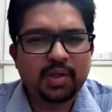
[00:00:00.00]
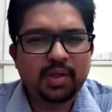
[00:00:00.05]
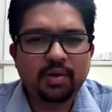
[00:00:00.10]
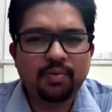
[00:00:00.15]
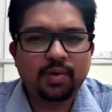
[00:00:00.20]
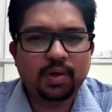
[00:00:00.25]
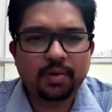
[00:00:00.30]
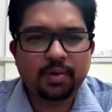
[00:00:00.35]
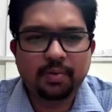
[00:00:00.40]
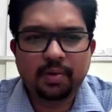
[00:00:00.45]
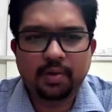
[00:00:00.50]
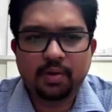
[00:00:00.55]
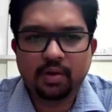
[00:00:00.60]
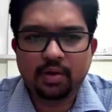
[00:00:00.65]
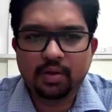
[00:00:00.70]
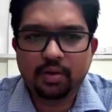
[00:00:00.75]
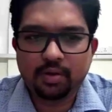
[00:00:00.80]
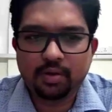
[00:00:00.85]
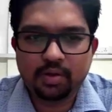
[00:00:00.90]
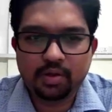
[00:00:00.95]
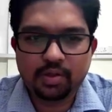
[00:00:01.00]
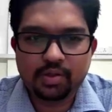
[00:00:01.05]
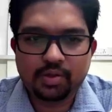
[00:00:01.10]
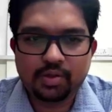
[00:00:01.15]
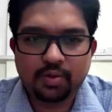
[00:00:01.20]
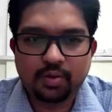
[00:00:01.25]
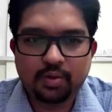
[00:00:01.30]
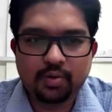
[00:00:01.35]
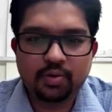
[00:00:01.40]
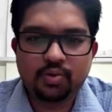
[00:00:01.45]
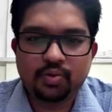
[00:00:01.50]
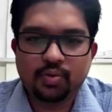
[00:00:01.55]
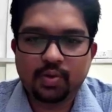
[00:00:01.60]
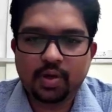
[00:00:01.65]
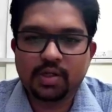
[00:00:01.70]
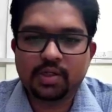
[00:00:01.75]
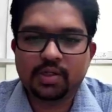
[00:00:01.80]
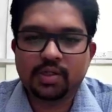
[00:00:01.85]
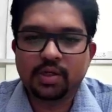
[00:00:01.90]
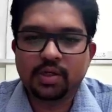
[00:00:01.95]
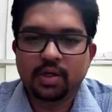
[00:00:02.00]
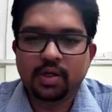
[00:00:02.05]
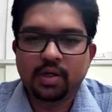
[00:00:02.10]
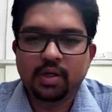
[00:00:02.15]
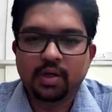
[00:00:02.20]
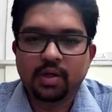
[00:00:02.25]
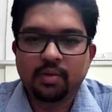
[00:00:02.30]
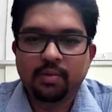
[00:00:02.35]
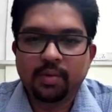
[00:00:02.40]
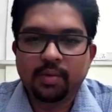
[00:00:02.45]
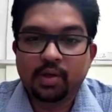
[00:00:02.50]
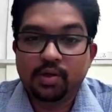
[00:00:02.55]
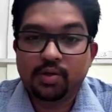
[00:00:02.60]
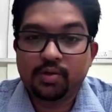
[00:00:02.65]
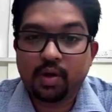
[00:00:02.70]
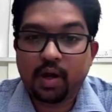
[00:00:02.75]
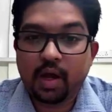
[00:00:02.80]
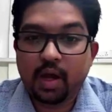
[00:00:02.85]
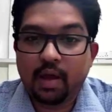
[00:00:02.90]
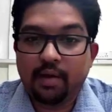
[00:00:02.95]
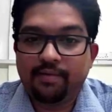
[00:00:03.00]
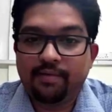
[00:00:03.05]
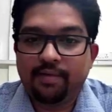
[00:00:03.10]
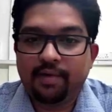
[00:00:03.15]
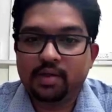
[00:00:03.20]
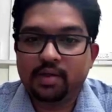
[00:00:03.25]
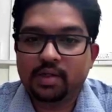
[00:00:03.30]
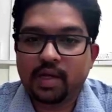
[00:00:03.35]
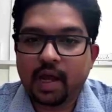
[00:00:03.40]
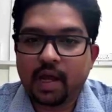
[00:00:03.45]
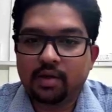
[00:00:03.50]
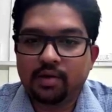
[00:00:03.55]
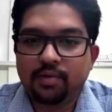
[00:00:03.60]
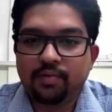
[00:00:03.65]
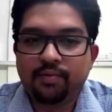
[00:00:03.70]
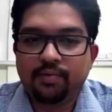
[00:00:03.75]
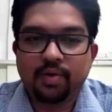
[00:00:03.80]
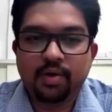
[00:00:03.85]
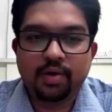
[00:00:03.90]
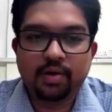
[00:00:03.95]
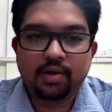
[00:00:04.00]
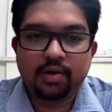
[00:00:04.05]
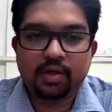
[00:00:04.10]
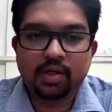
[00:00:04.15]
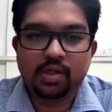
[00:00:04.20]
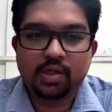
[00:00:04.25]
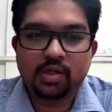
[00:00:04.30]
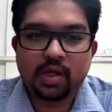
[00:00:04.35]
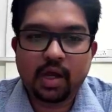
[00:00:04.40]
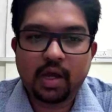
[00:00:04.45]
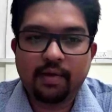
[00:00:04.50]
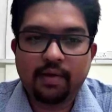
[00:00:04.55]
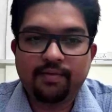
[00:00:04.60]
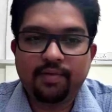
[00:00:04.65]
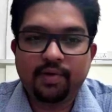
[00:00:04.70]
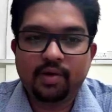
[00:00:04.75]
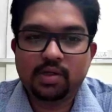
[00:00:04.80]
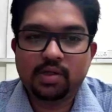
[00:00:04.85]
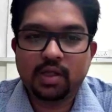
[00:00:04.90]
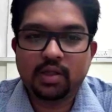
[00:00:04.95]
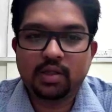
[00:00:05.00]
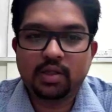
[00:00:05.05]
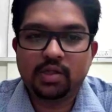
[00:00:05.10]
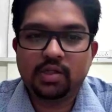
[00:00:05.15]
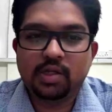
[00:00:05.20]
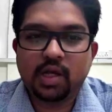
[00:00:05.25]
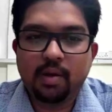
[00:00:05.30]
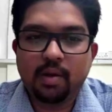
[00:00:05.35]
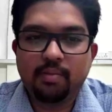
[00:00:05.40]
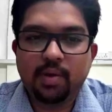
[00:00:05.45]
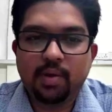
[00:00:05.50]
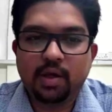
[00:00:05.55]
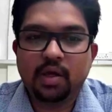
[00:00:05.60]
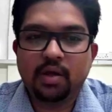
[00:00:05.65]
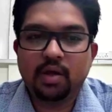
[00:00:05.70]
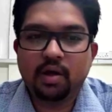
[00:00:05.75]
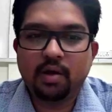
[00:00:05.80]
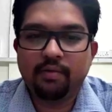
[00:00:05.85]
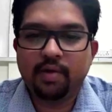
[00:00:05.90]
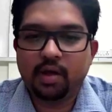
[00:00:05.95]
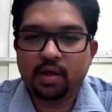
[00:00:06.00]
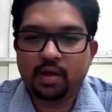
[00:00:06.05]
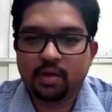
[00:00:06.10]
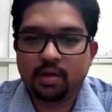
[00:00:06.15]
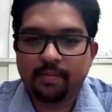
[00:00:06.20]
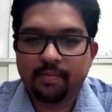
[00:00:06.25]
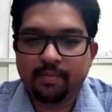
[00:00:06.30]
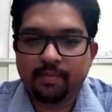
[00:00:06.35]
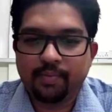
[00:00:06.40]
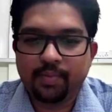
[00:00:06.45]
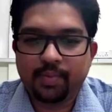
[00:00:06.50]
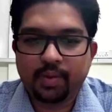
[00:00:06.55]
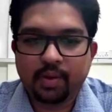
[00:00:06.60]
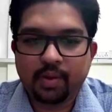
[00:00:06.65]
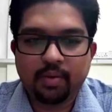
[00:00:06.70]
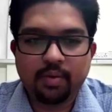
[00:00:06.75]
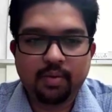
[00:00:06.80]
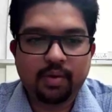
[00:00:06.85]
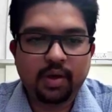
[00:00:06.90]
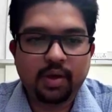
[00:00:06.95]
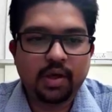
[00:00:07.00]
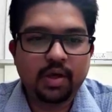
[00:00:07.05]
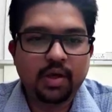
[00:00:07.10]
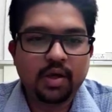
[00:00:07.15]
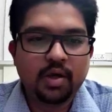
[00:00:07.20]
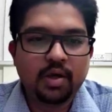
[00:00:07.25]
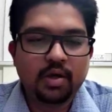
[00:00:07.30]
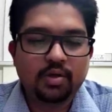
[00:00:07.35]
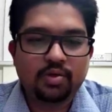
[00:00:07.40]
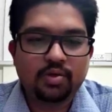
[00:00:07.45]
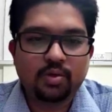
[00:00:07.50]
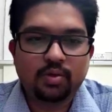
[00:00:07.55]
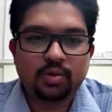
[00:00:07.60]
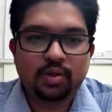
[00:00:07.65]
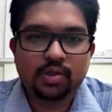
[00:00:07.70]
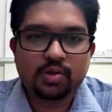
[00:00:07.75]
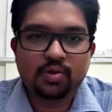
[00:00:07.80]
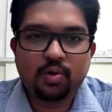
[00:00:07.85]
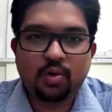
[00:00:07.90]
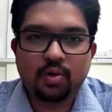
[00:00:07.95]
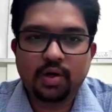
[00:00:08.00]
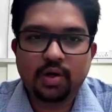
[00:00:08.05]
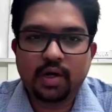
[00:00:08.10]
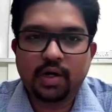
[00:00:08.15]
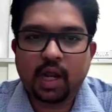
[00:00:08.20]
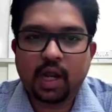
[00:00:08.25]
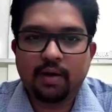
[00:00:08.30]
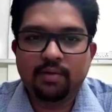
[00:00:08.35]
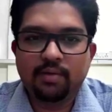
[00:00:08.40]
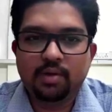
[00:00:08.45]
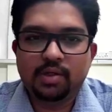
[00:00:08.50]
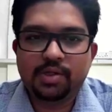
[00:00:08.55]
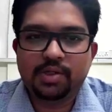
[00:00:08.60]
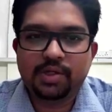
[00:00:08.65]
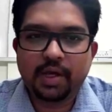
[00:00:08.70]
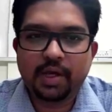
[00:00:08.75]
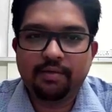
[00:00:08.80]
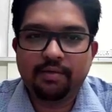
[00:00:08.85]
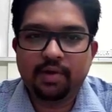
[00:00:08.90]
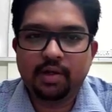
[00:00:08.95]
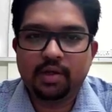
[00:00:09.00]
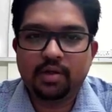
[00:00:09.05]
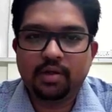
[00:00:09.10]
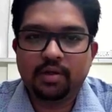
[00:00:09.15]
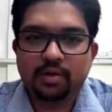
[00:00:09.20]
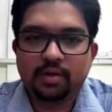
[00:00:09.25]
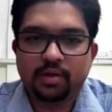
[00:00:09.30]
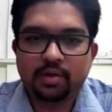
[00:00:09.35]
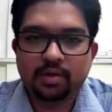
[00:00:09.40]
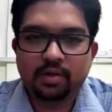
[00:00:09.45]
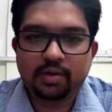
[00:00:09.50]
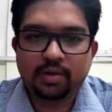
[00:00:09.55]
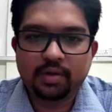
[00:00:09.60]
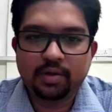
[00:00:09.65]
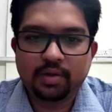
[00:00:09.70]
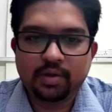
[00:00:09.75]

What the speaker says: something, whatever is your choice. So I have fixed atom 1, this I have fixed, and this I am making away. Okay, so this coordinate I will save it,